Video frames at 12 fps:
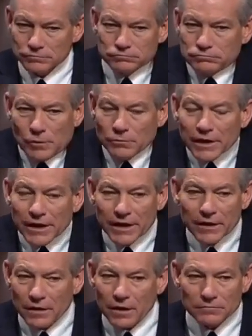Okay,
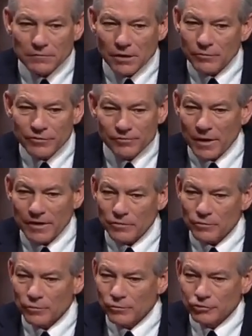I'll respect the
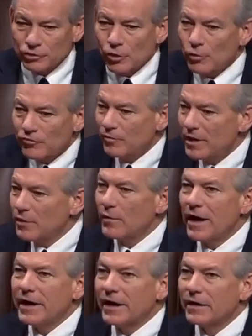rules. Show it to me in
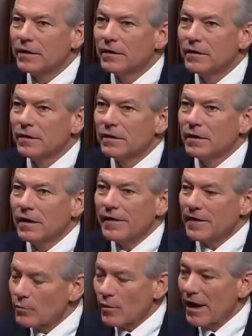writing. And
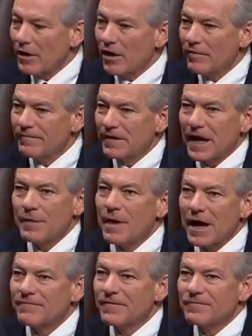they ran off and came
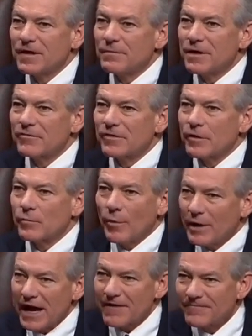back 15 minutes later. Well, we
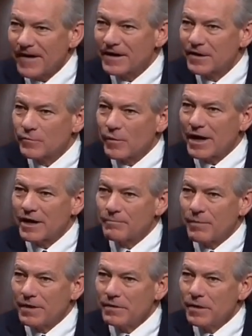can't find it in writing,
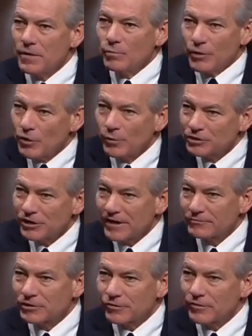but we don't want you to have
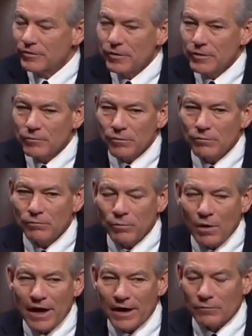children. Well,
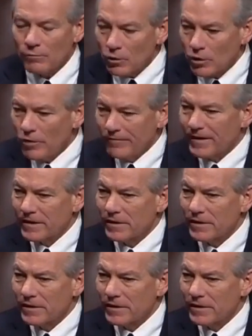why? Well, COVID.